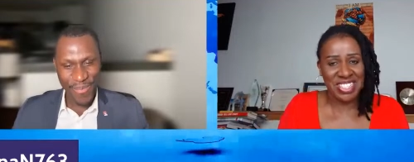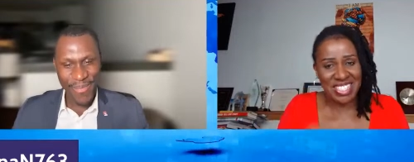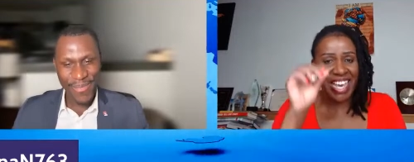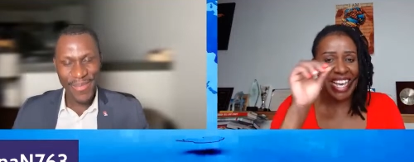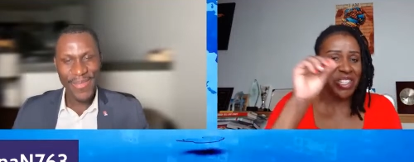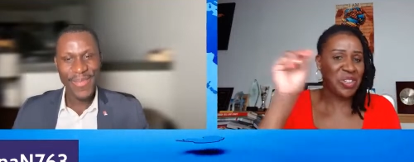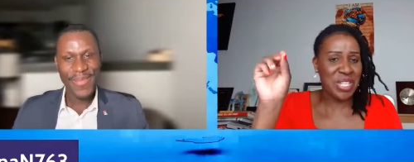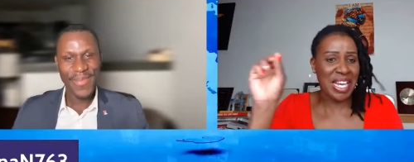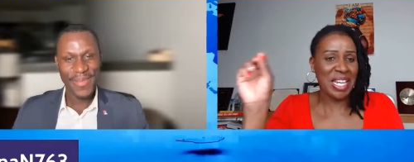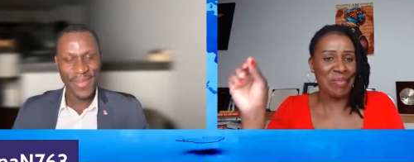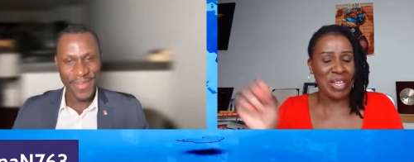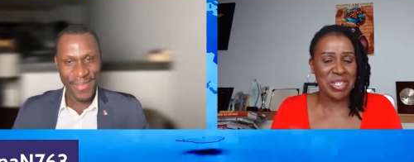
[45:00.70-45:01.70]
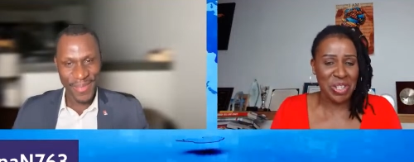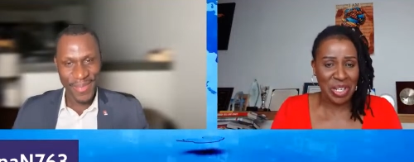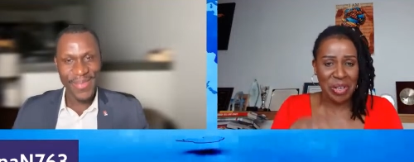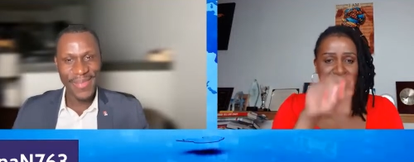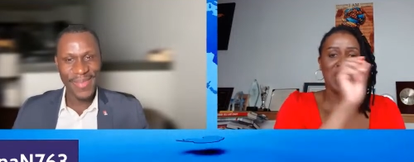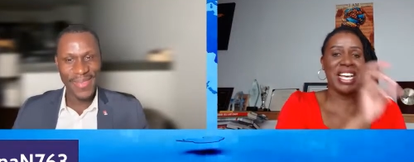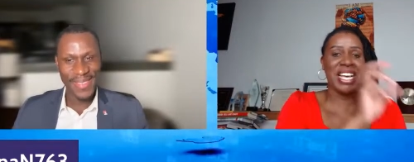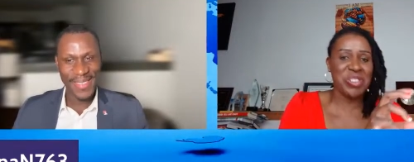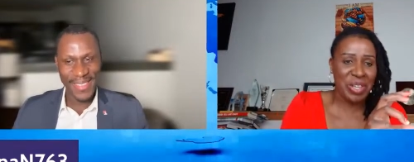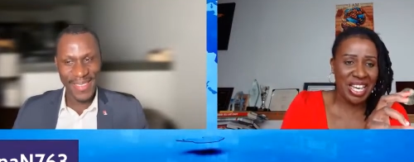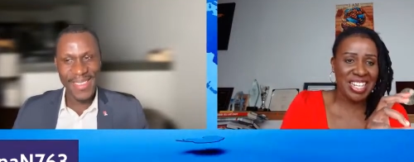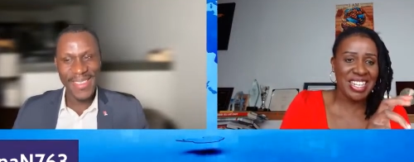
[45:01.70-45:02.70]
Speaker 1: it's edutainment. You're mm-hmm. going to be
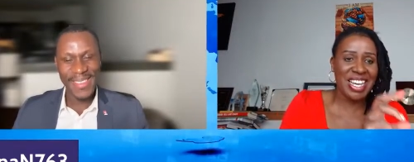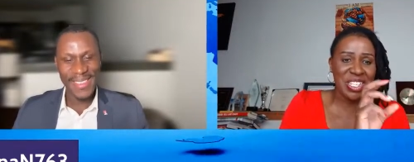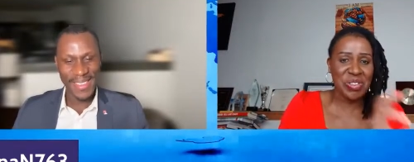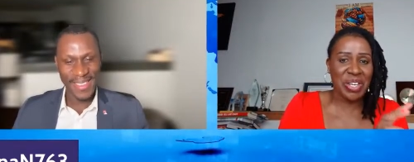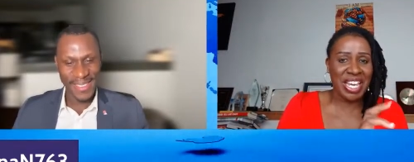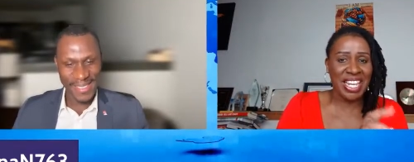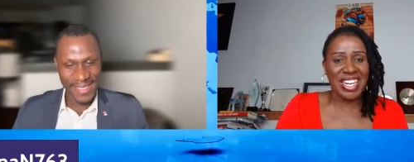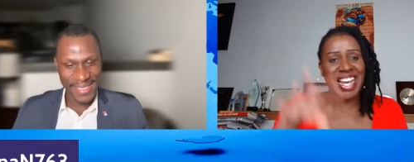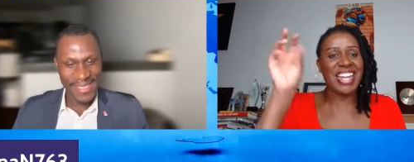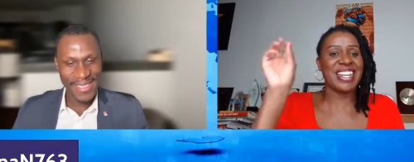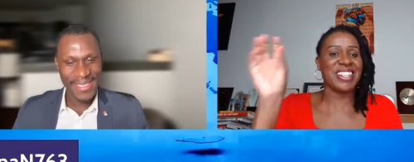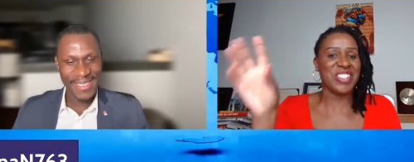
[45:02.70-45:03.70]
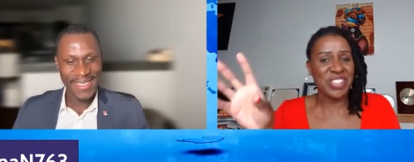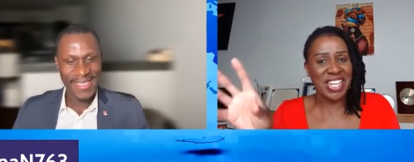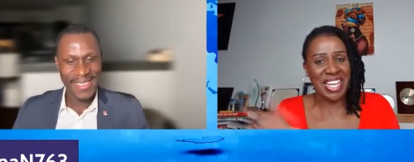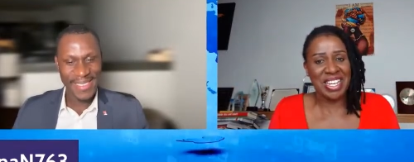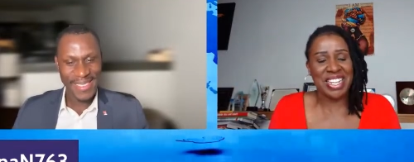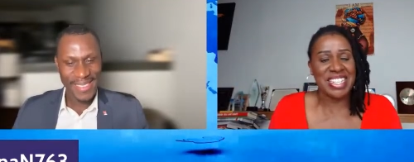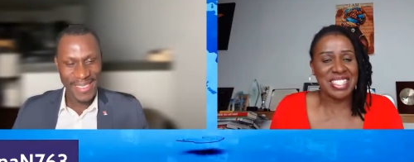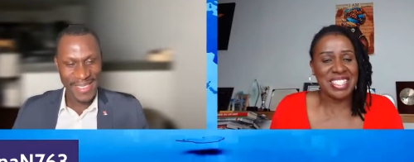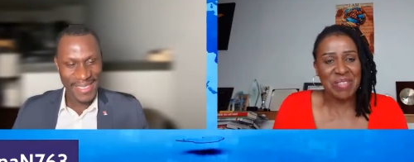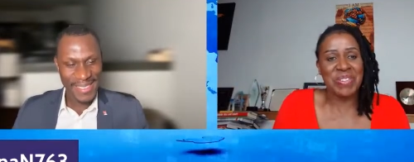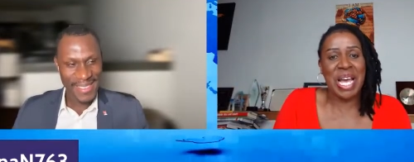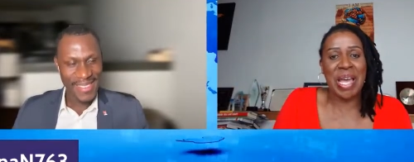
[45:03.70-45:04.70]
educate, educated yeah. and entertained at the
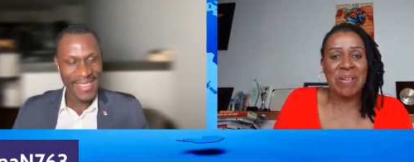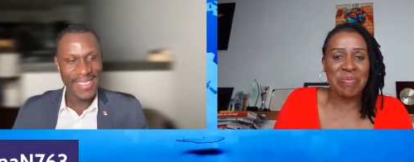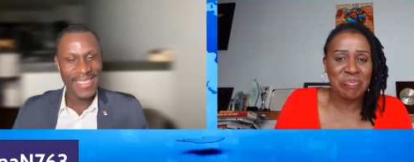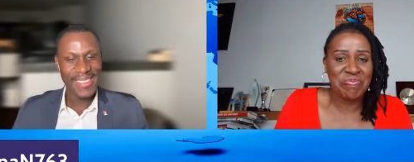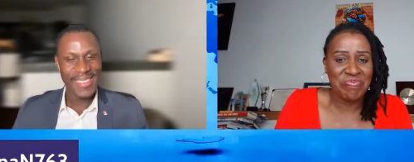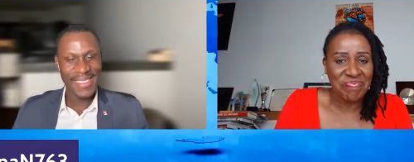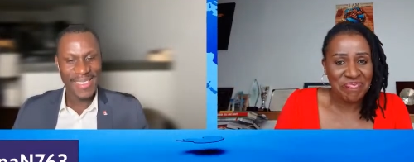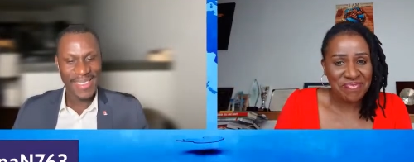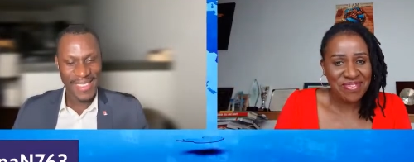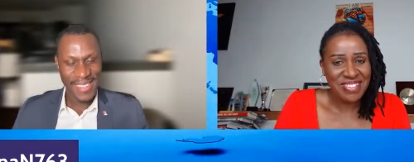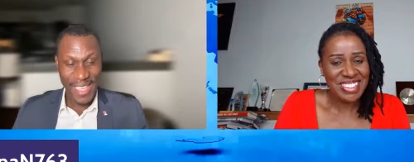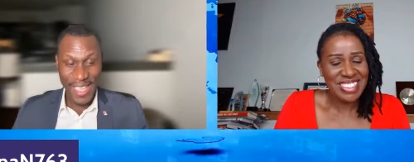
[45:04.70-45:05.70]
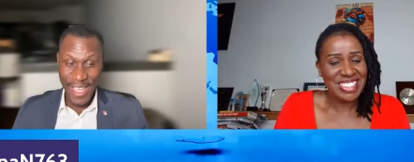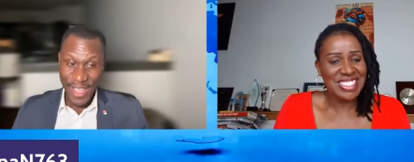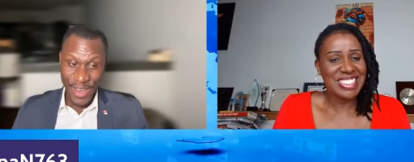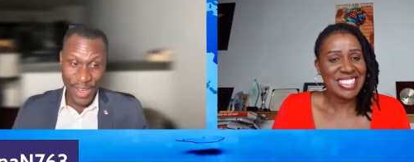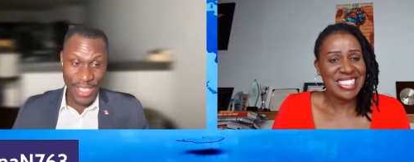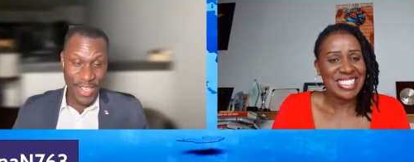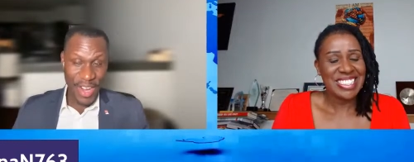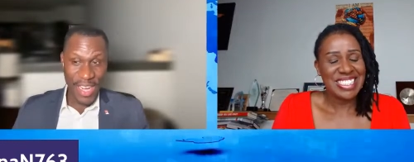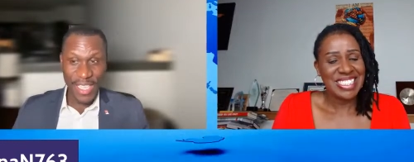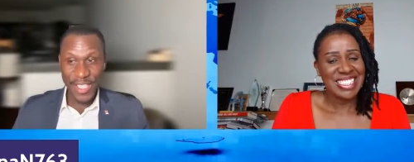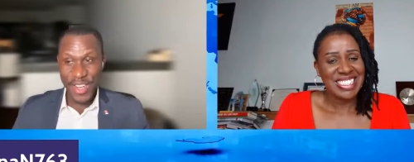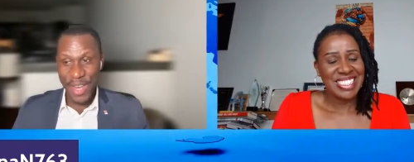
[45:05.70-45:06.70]
same time.
Speaker 2: No, it's
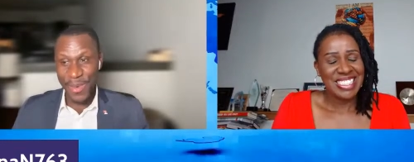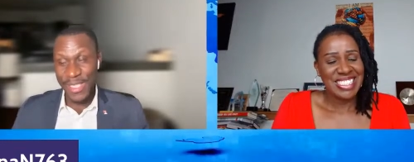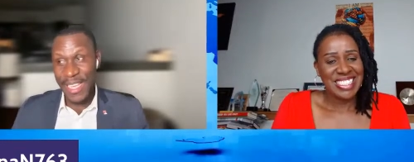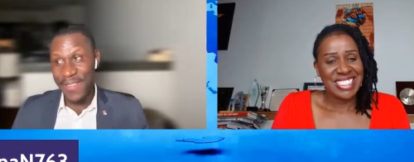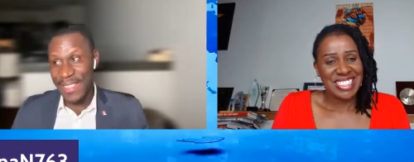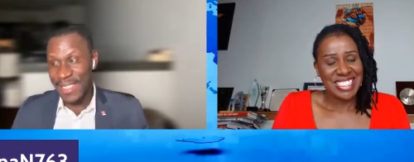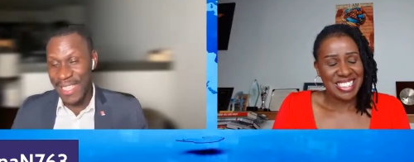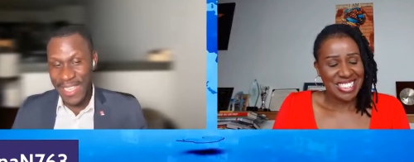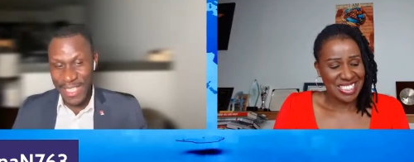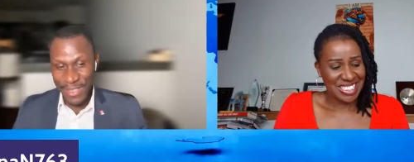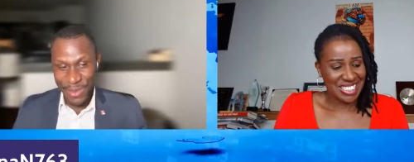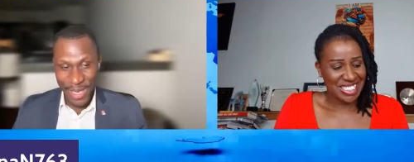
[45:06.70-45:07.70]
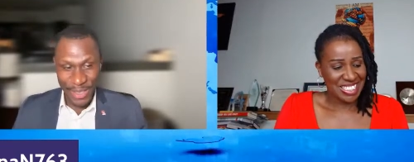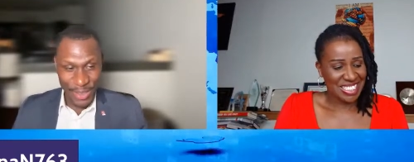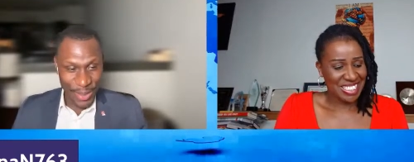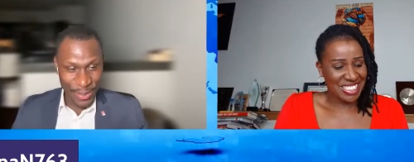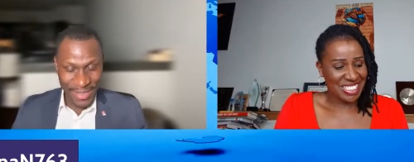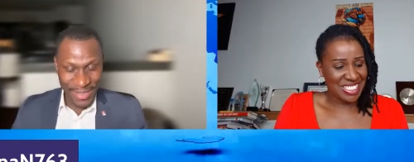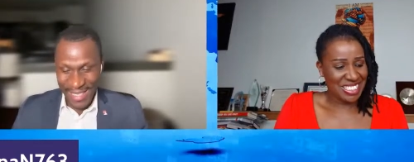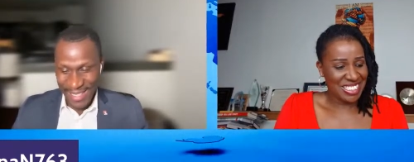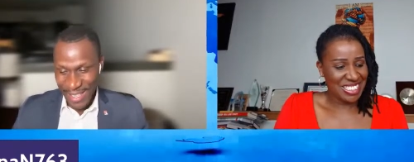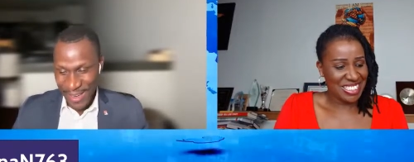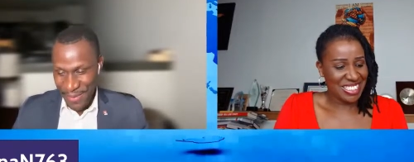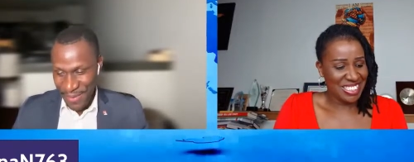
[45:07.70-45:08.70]
great. It's great because I've attended workshops,
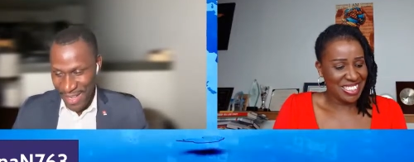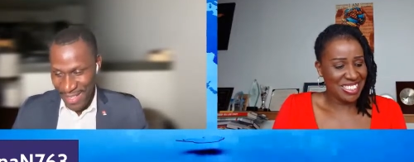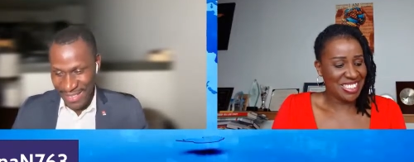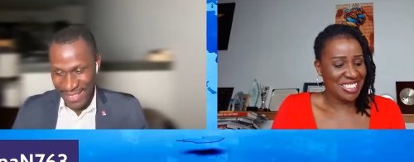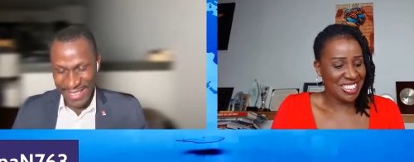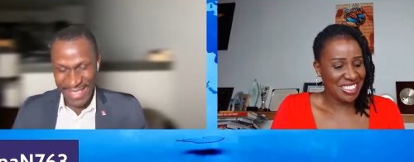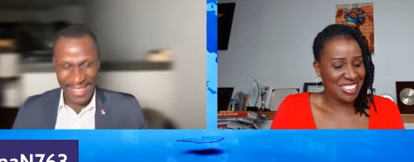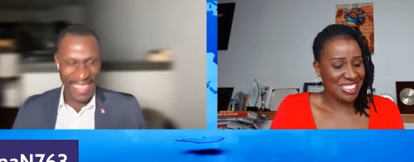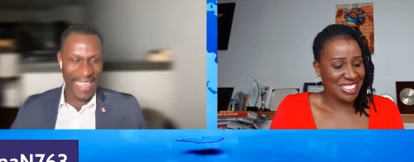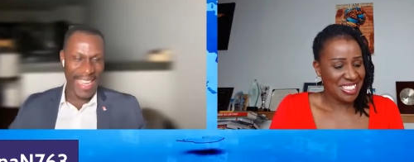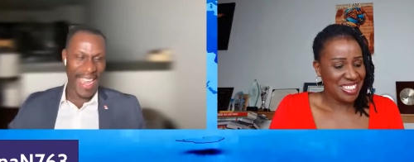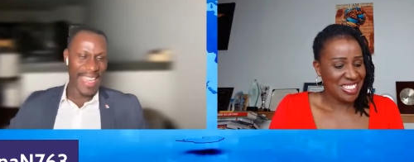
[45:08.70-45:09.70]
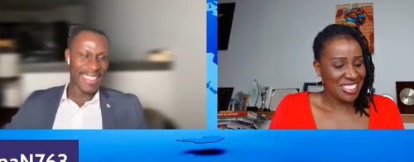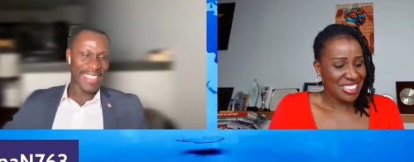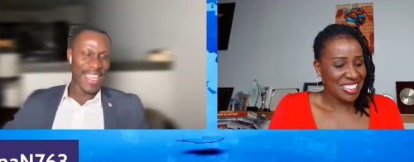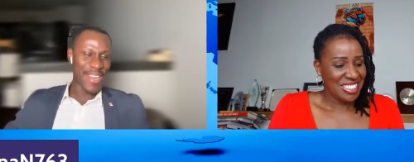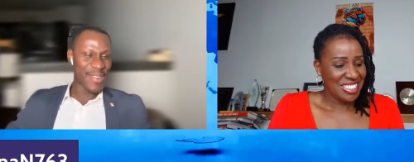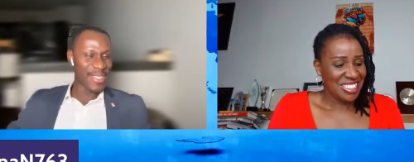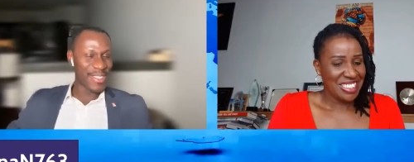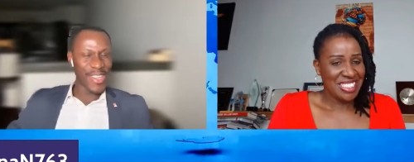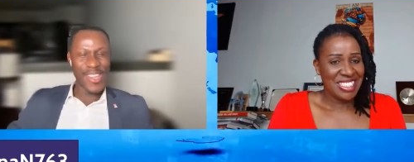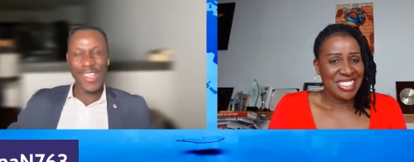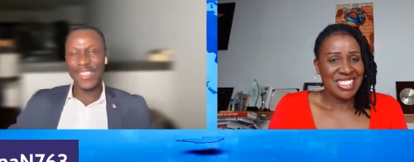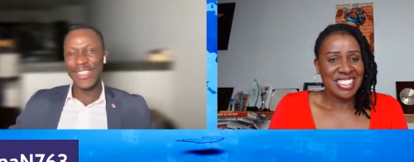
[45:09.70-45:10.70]
then conferences, and like eight hours
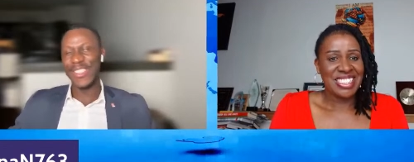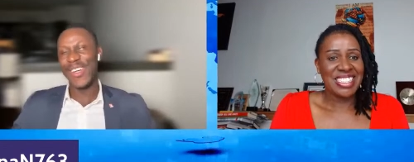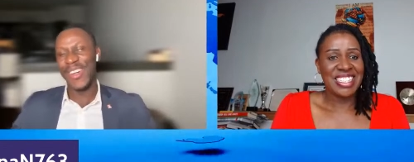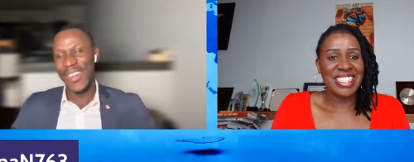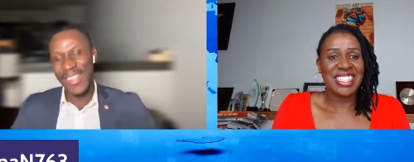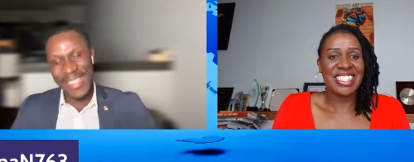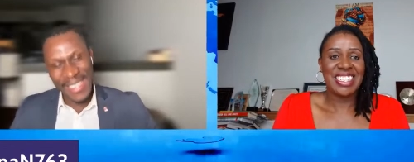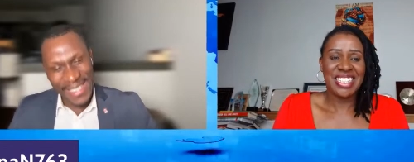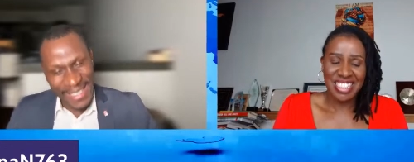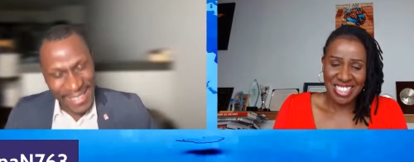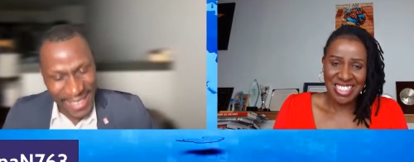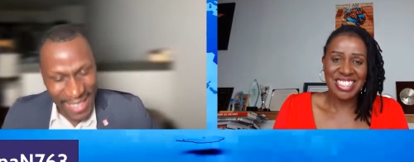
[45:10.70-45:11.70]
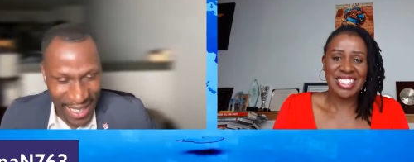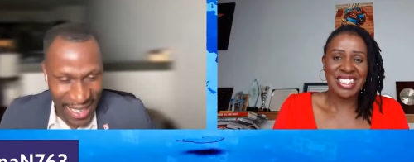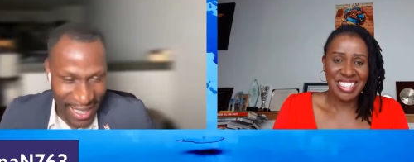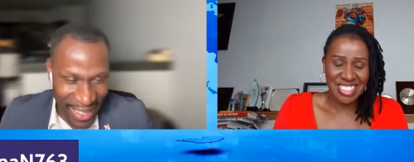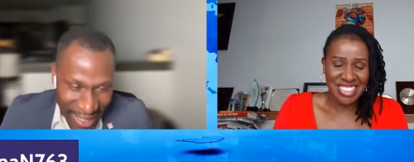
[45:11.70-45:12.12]
all talk, and like